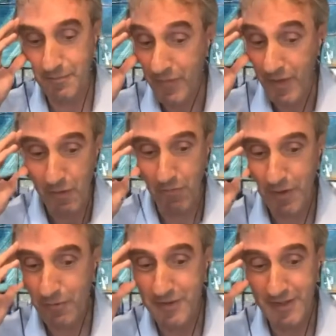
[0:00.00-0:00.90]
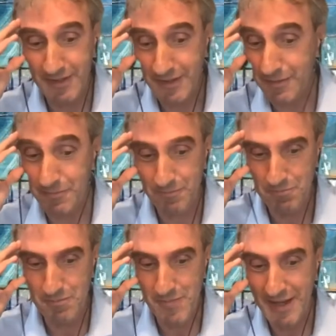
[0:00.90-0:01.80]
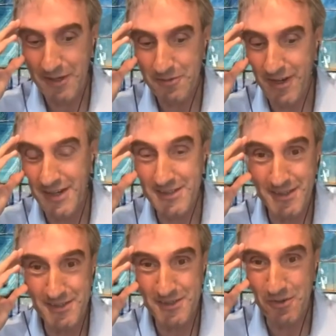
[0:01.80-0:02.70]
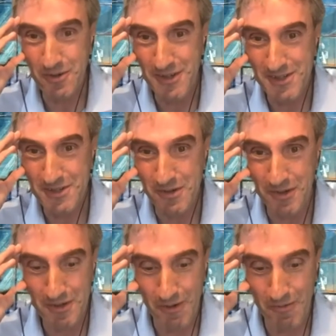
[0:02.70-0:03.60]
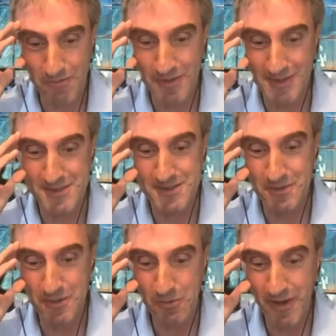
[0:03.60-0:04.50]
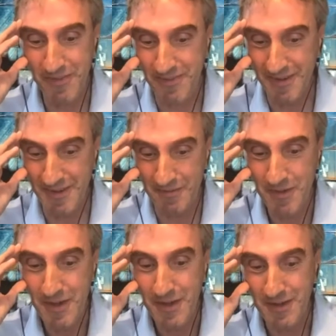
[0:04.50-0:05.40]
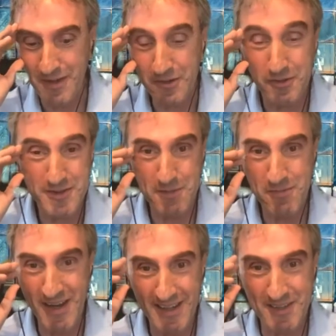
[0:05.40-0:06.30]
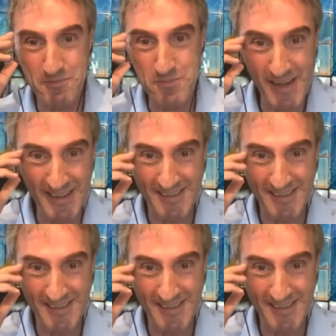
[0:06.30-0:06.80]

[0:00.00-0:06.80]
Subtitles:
One of the many crazy stories you uncovered has to do with contaminated meat.